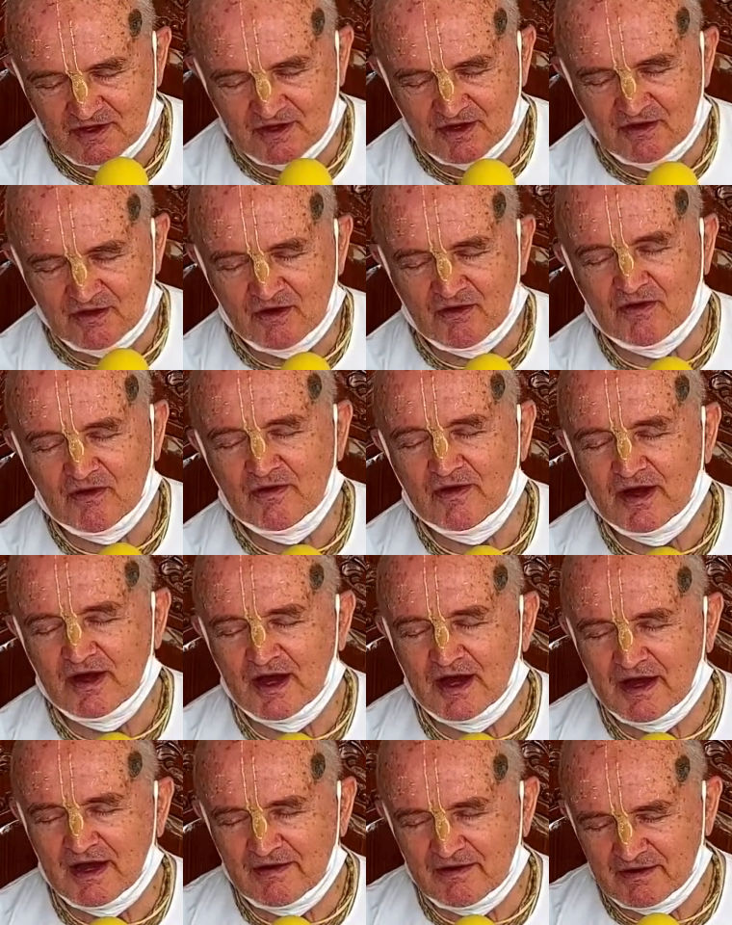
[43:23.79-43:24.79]
or
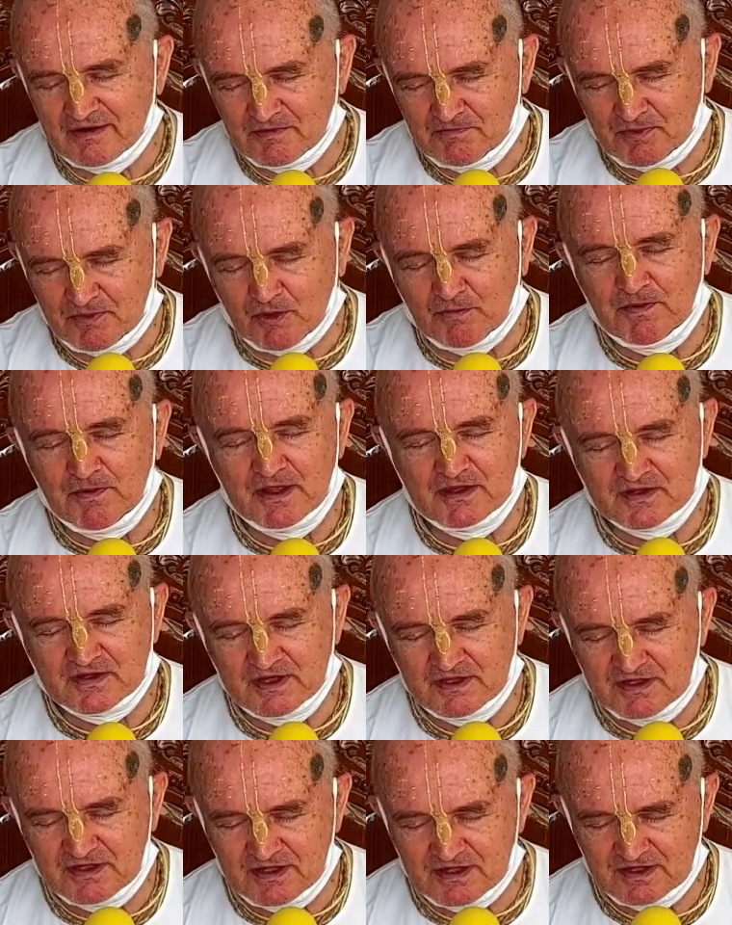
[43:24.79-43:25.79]
our
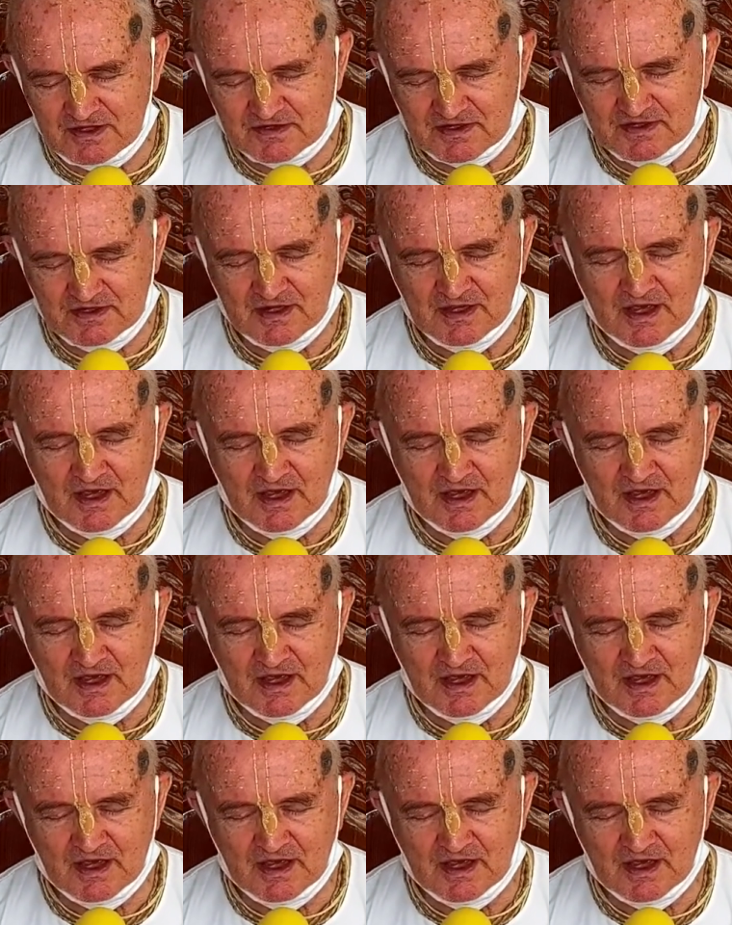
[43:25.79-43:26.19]
propensities,